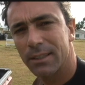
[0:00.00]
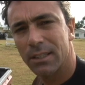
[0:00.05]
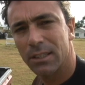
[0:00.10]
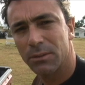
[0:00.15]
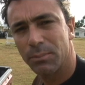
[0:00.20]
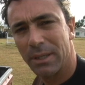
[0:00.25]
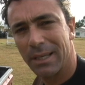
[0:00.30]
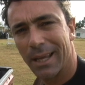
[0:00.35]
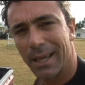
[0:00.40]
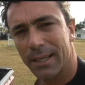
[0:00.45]
it
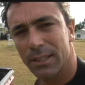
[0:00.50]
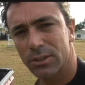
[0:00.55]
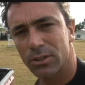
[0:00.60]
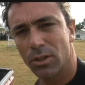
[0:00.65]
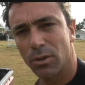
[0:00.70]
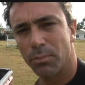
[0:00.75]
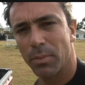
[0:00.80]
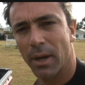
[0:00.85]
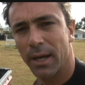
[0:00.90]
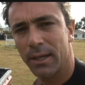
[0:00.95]
has been
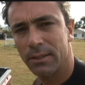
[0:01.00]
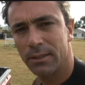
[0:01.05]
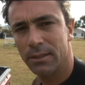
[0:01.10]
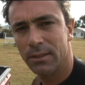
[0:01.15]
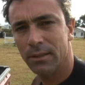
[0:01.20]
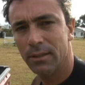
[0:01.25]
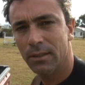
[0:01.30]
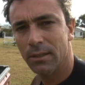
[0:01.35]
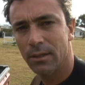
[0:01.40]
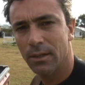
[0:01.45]

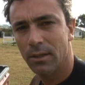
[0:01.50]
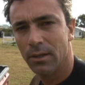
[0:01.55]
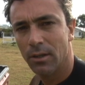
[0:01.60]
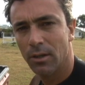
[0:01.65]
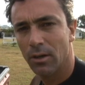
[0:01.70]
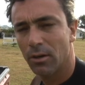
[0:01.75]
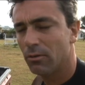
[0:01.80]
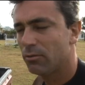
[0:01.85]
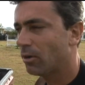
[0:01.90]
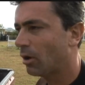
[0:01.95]
extirpated
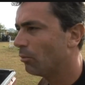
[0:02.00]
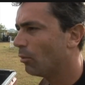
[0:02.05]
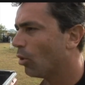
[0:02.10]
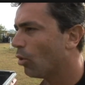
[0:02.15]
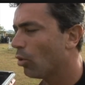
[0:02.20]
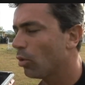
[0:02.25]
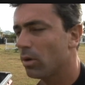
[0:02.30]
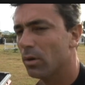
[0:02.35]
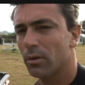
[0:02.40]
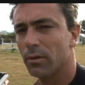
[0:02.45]
from
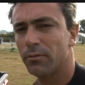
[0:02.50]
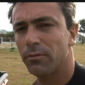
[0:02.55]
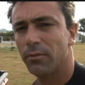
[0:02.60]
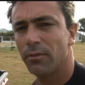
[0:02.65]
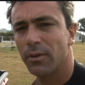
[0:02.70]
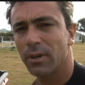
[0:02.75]
all of